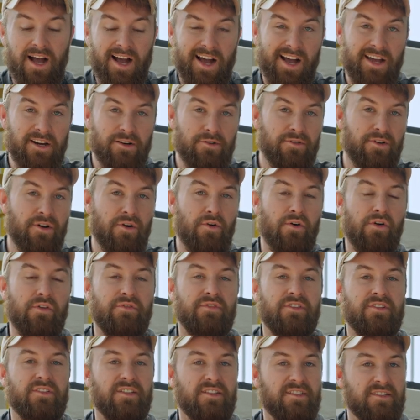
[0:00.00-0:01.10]
I don't know if
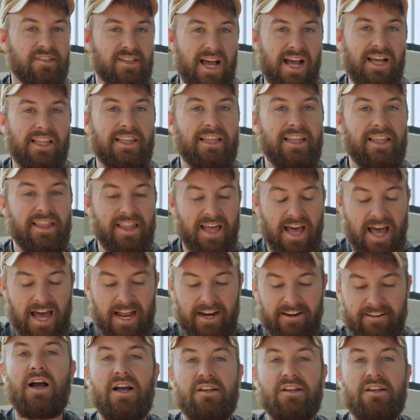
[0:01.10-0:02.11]
it's exactly that.